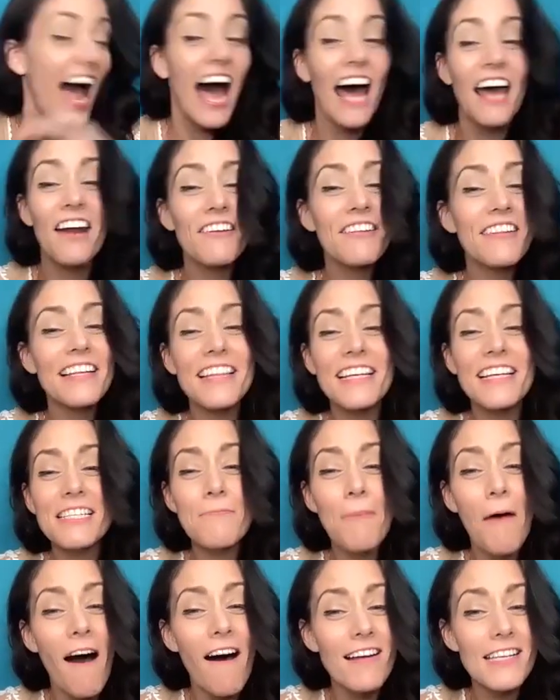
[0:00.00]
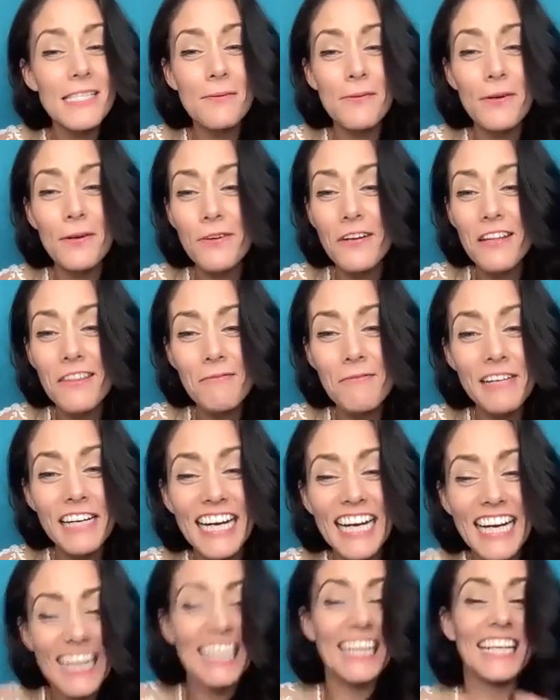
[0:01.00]
I don't think that's possible with
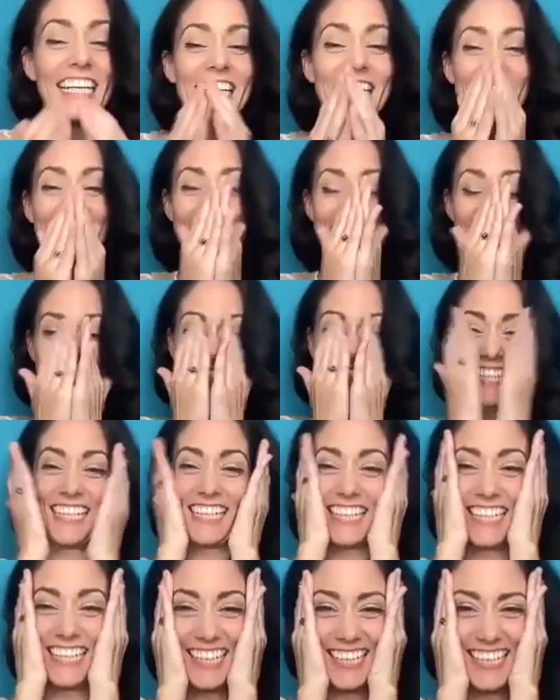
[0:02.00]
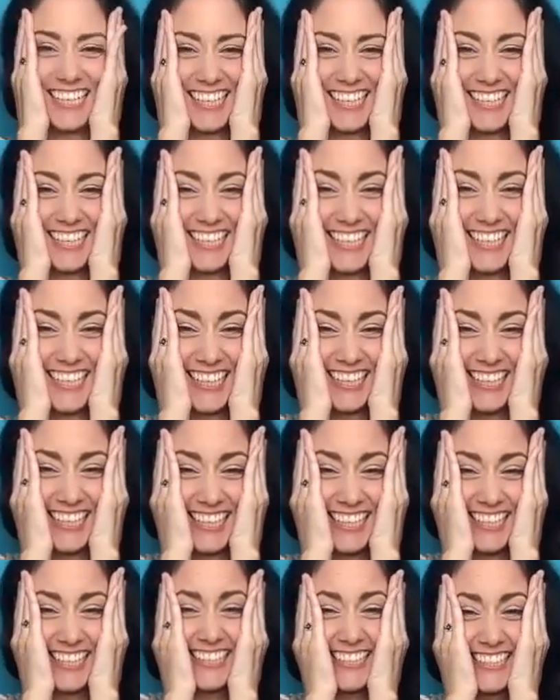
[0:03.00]
me. I don't
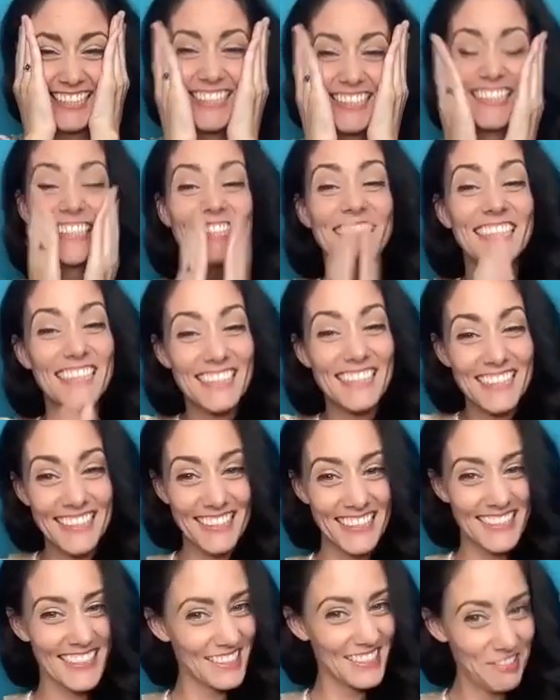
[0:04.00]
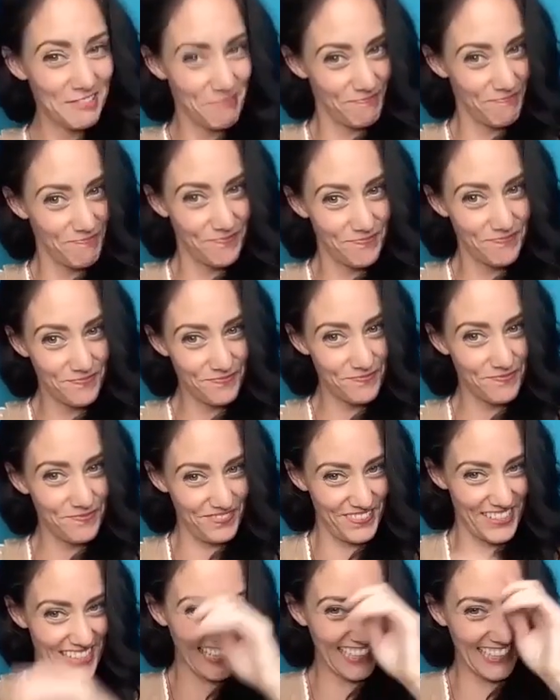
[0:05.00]
think it's possible with me either.
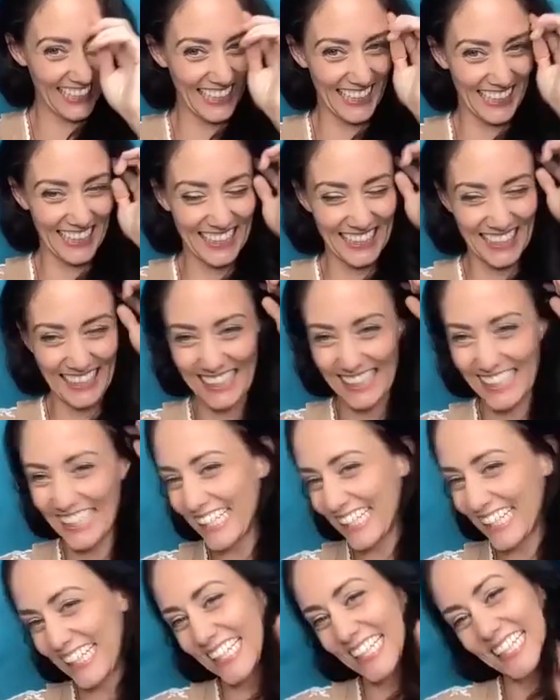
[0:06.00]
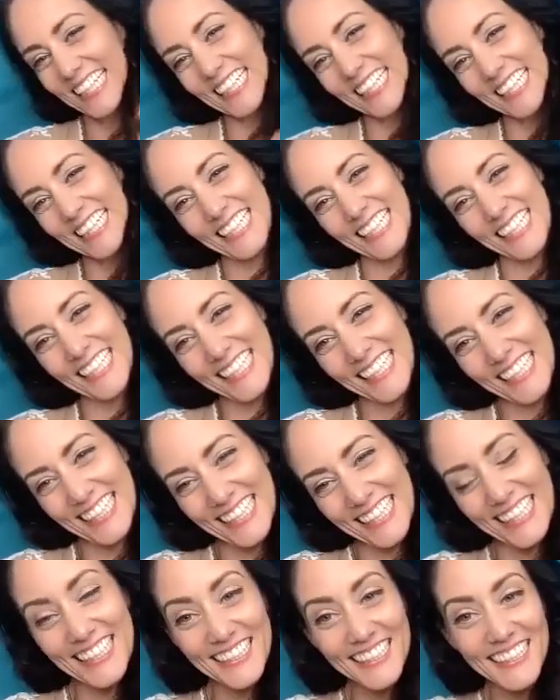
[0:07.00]
Yeah,
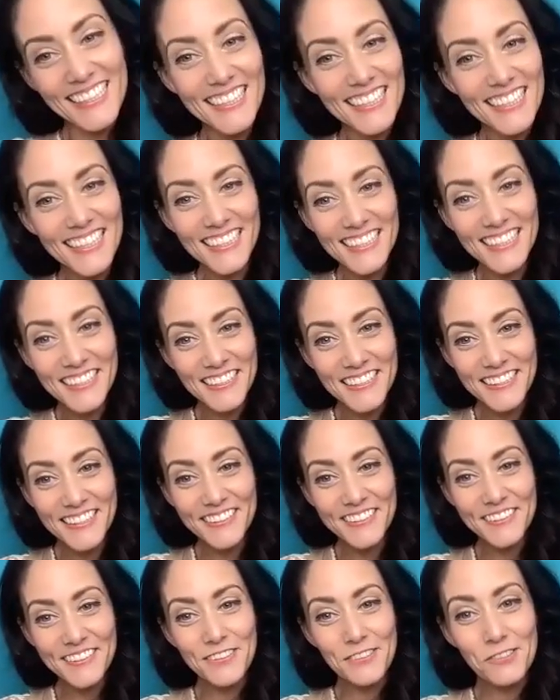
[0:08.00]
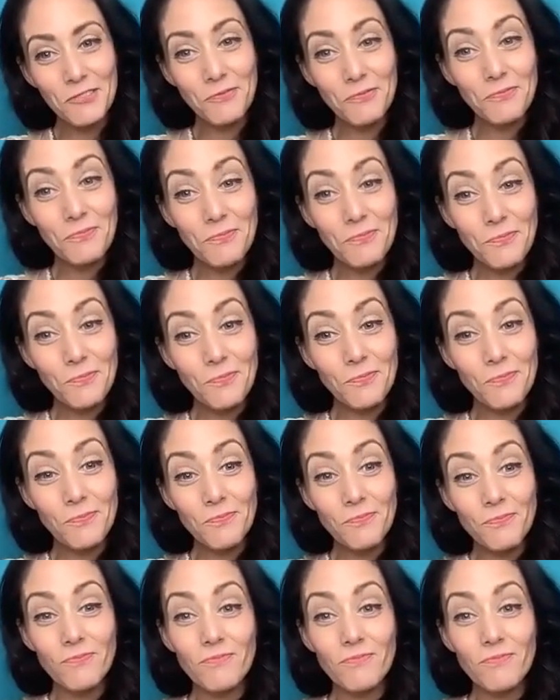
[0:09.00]
especially when we are talking about Pizza Papa or